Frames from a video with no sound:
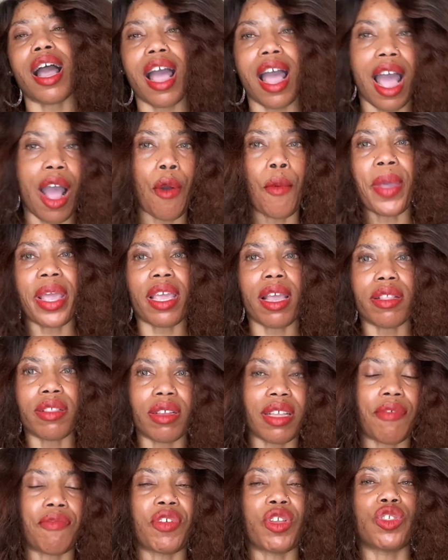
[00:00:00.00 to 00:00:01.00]
I'll make
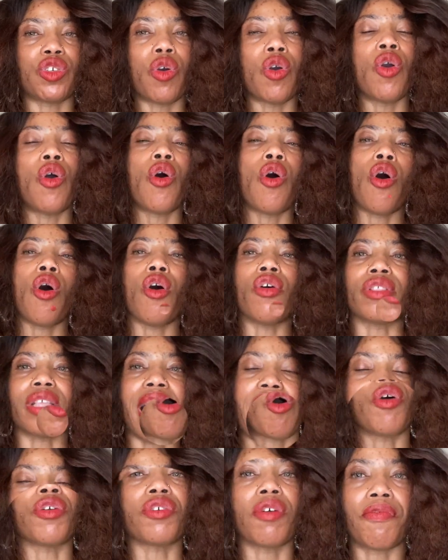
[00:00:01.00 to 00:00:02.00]
another video on
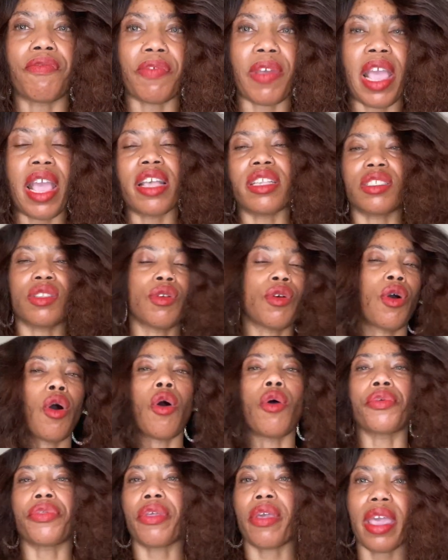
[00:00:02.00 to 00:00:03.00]
how you can use it
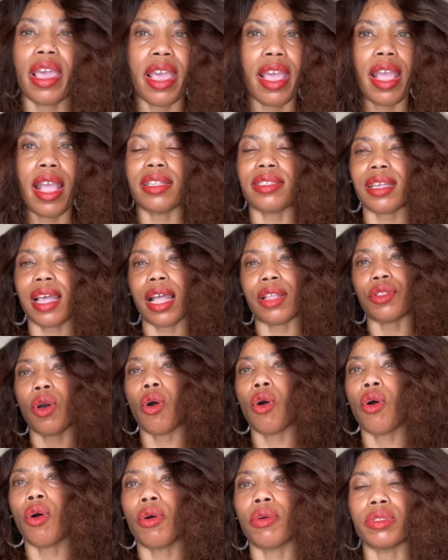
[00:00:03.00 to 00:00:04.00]
on your hands and
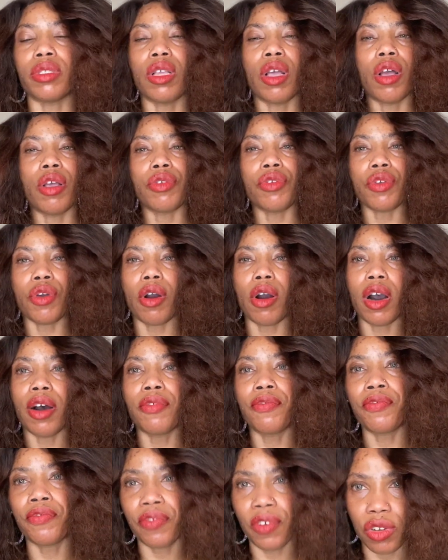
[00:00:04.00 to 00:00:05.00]
on your
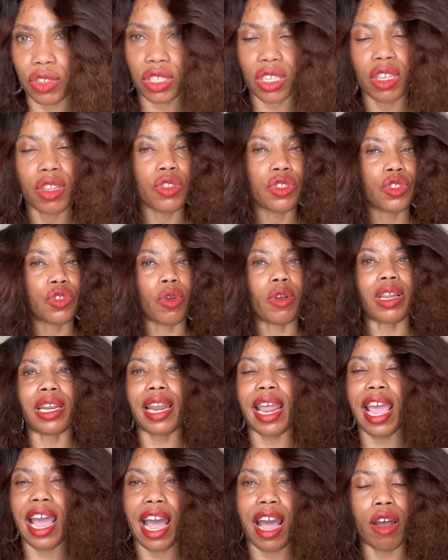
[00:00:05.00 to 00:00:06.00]
foot to
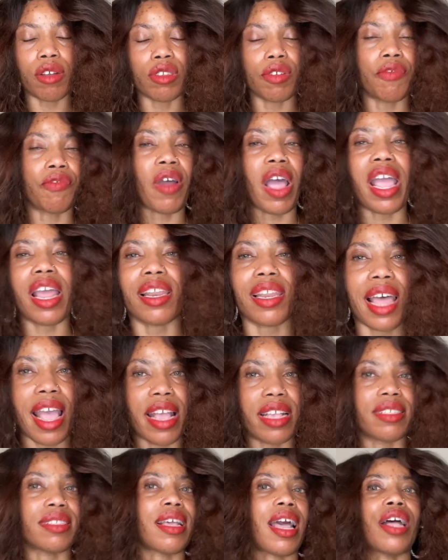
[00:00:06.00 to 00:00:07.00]
clear out fine
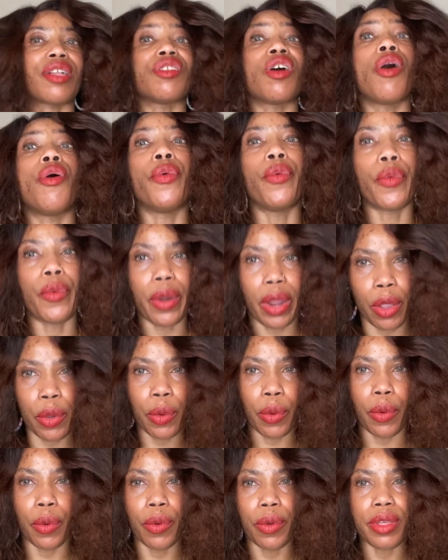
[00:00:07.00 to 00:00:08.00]
lines and
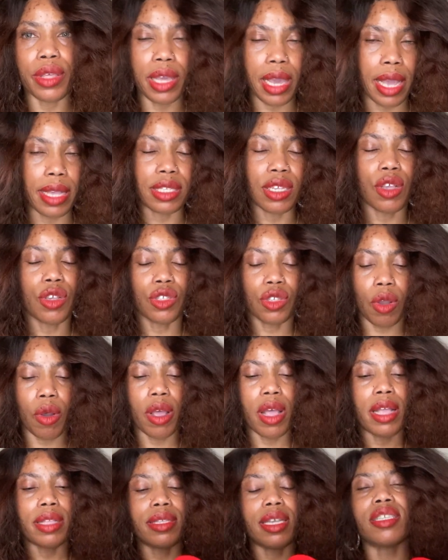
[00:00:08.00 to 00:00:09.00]
wrinkle. Yes,
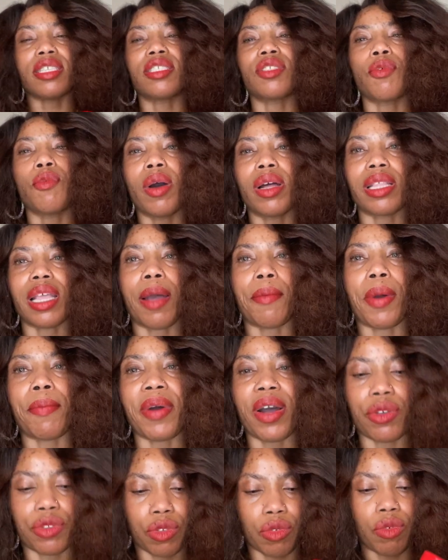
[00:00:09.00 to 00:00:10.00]
so this is the one I'm
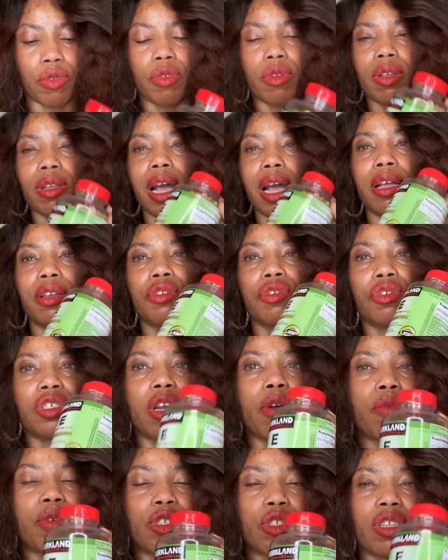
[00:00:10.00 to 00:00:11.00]
about to
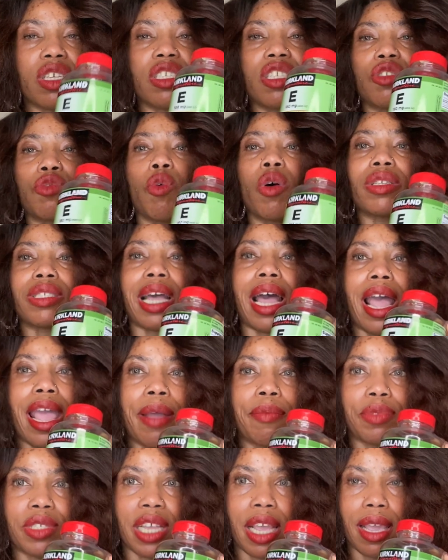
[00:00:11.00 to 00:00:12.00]
share with you. This is what I
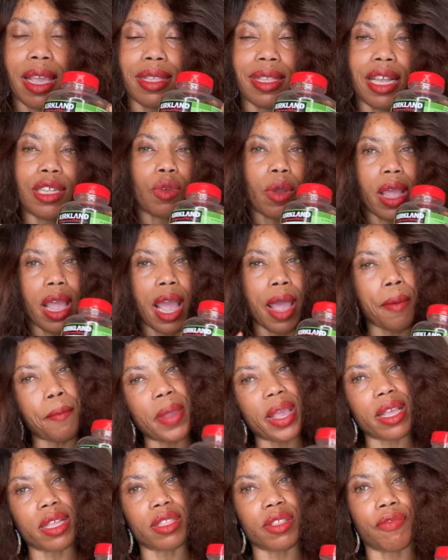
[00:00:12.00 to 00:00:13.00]
am taking. That's why I'm
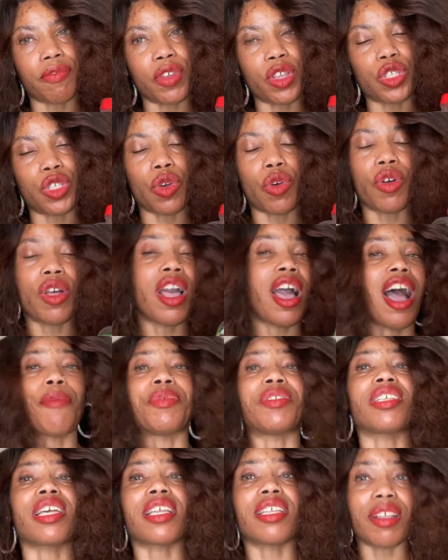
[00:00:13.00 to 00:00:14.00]
making the video. I've
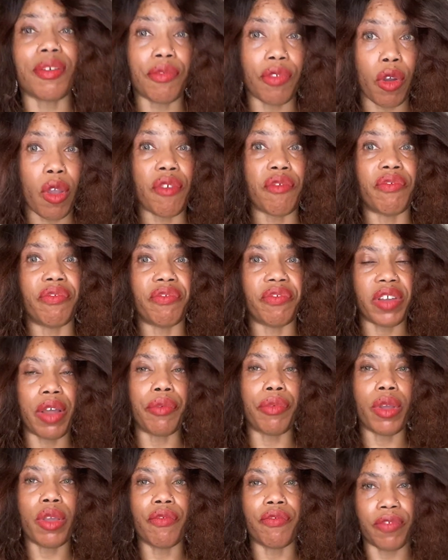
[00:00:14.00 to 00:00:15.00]
been taking them for a
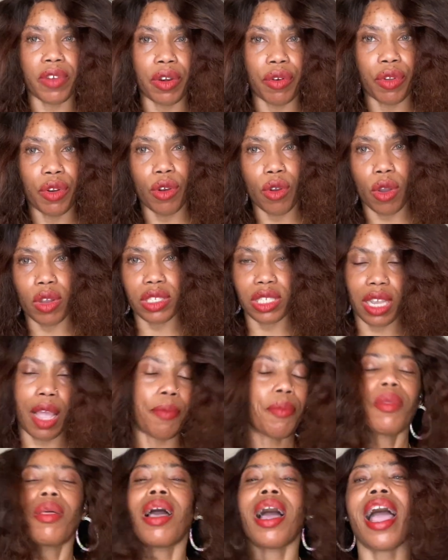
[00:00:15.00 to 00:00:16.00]
very, very long
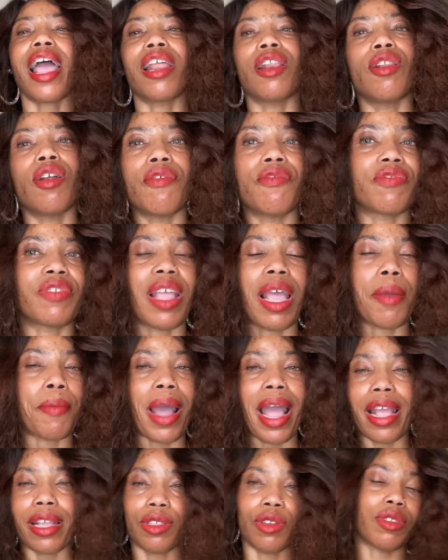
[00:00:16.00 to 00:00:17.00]
time. I love them.
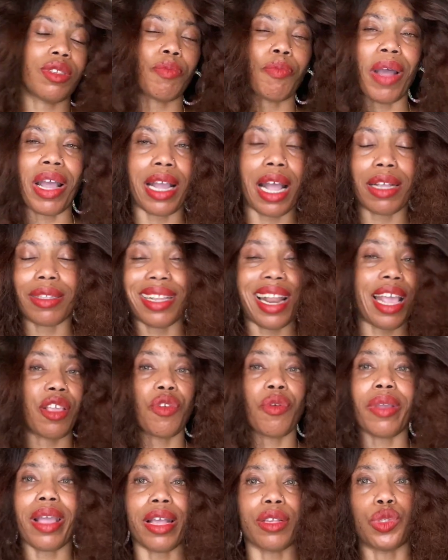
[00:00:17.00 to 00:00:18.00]
I don't back out. Like
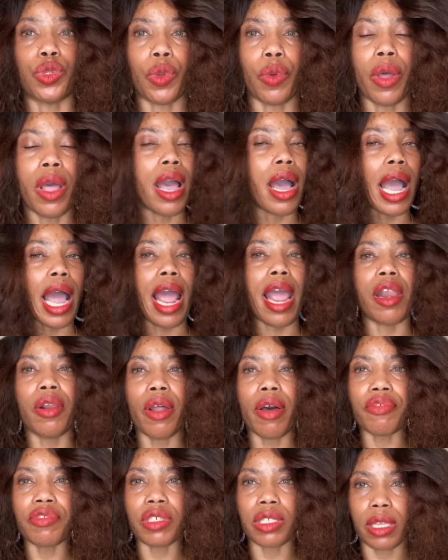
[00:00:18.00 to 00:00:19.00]
you guys know, I
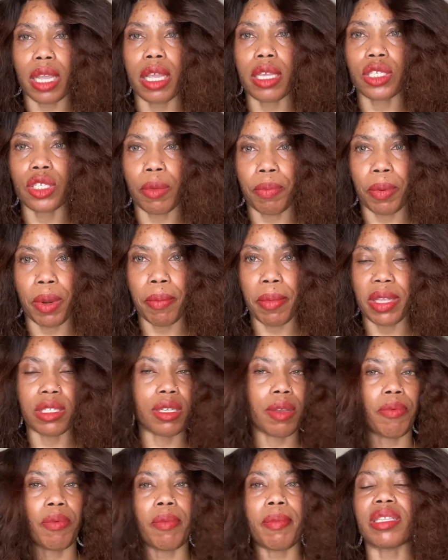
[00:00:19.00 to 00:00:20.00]
love to take supplements.
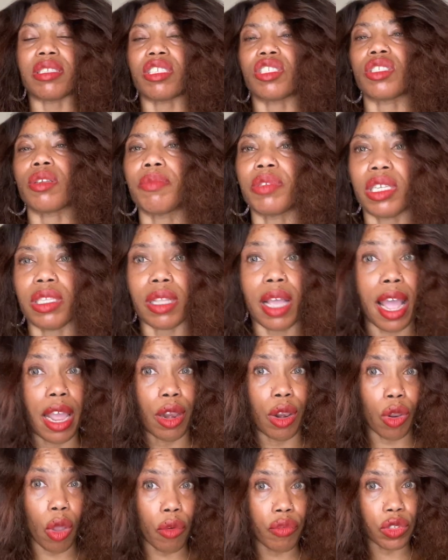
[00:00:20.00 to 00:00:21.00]
Supplement is something I
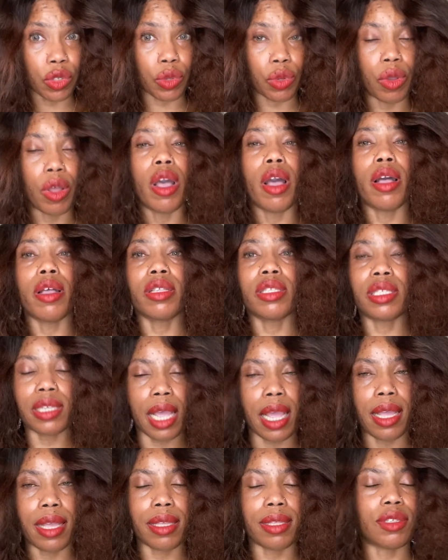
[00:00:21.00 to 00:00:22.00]
love to
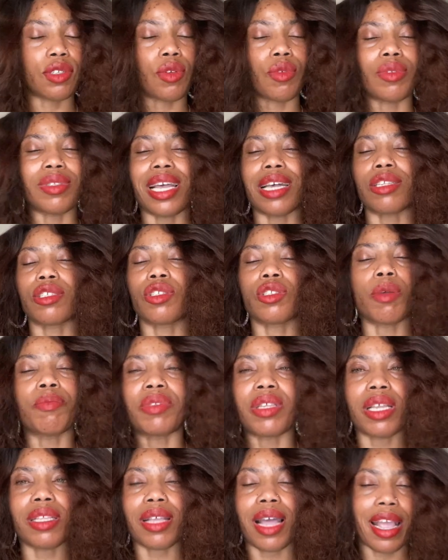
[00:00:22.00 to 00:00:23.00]
take. So they are
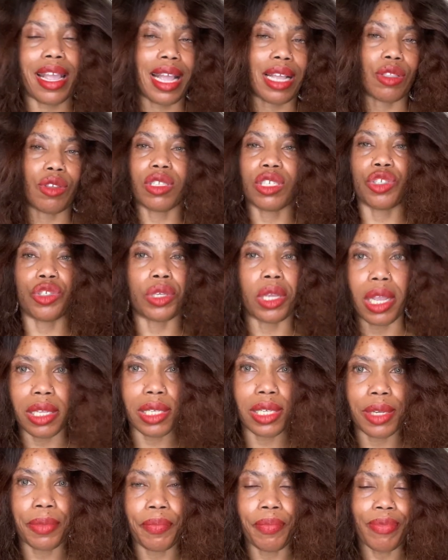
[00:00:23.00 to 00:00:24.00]
something I cannot
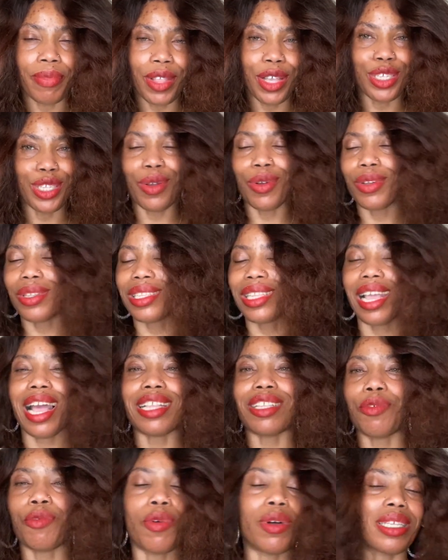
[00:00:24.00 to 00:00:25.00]
change. So they are
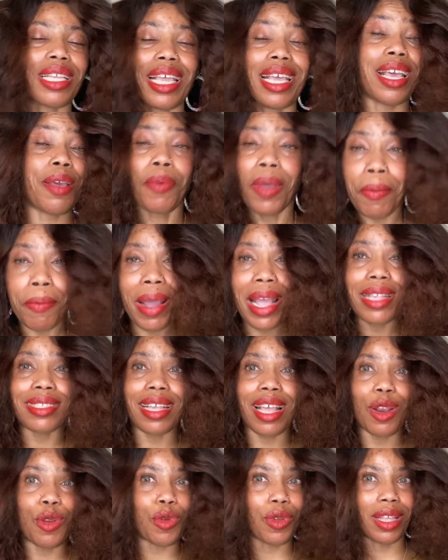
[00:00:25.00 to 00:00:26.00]
the one keeping my
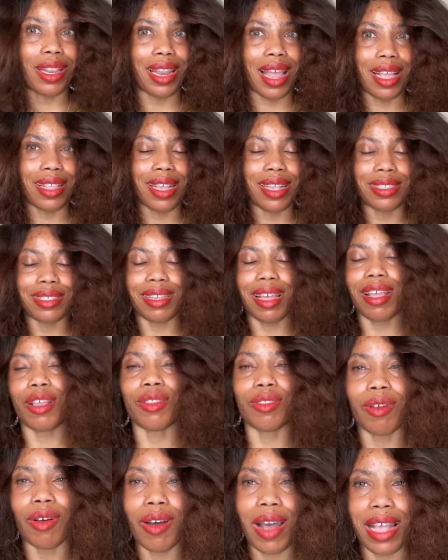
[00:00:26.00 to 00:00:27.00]
skin looking like this. You
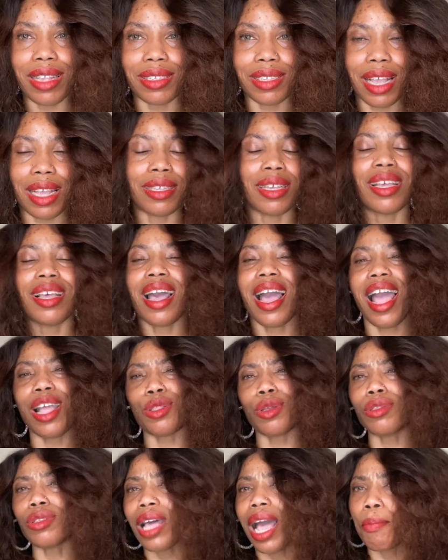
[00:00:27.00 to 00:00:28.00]
know, I said I
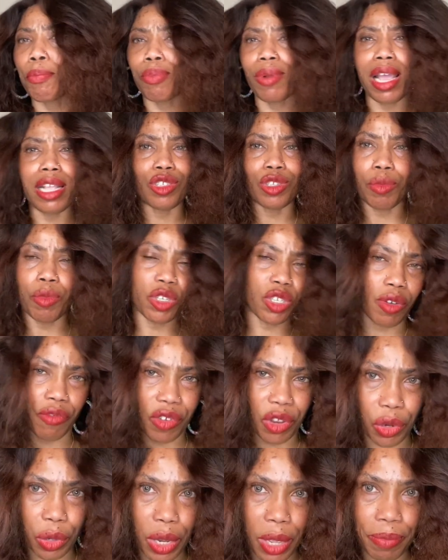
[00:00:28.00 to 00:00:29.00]
don't apply too much
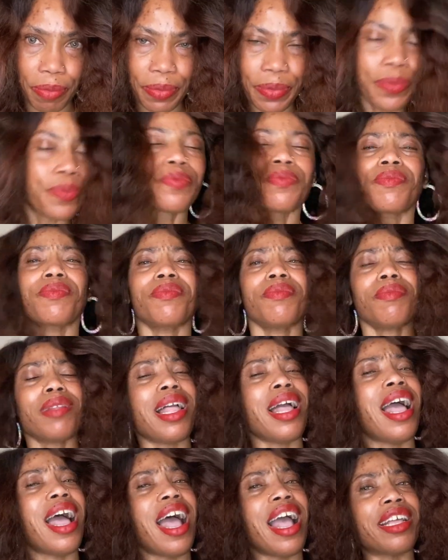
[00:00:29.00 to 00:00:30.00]
of cream.
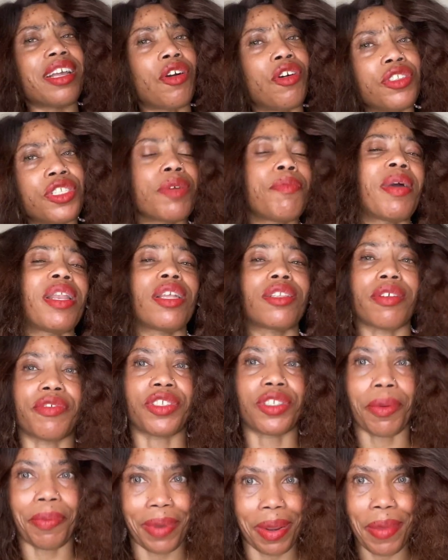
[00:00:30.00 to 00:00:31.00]
I consume a lot of
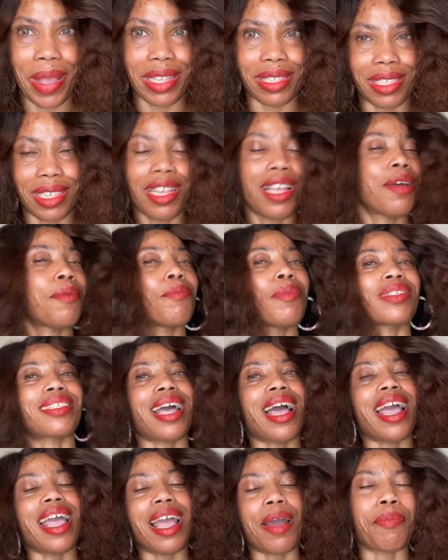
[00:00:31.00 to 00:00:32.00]
supplements, but
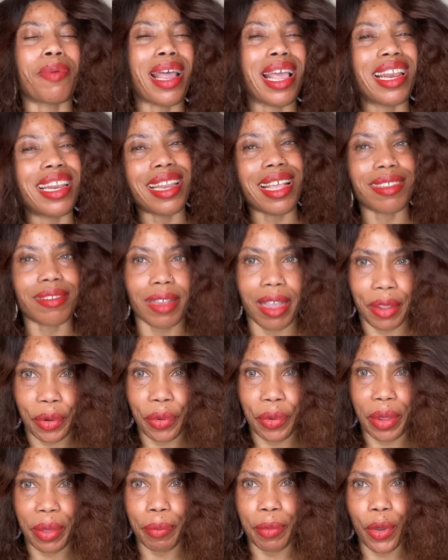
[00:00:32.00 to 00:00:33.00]
I apply lesser
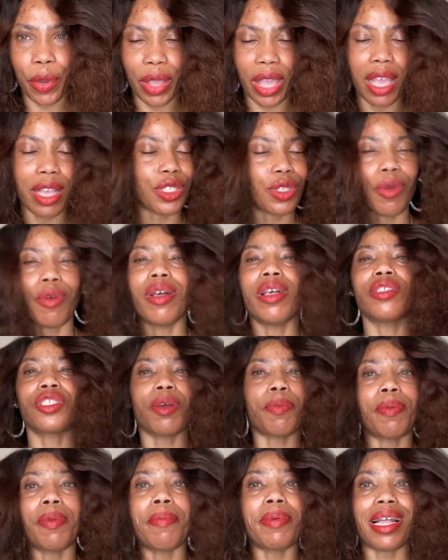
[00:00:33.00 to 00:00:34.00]
cream, okay? So
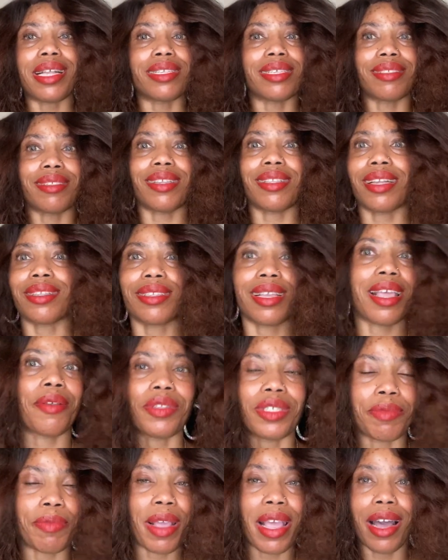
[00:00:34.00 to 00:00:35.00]
supplements are the thing that
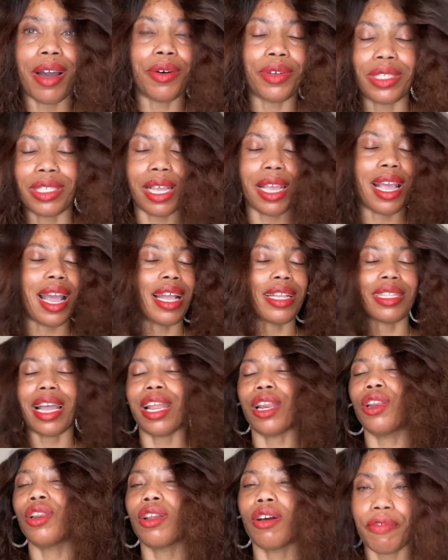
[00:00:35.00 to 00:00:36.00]
keeps me healthy, and
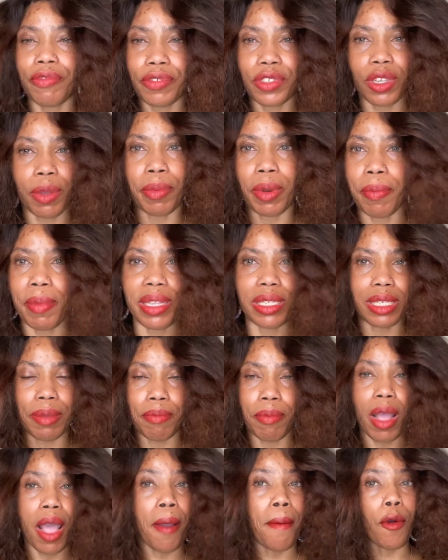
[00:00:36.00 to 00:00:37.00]
I love
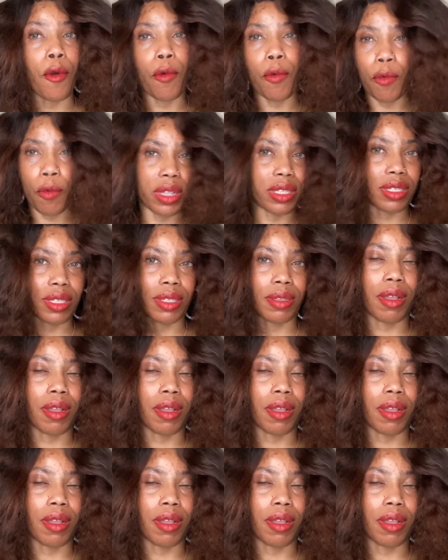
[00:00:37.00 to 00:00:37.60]
supplementing with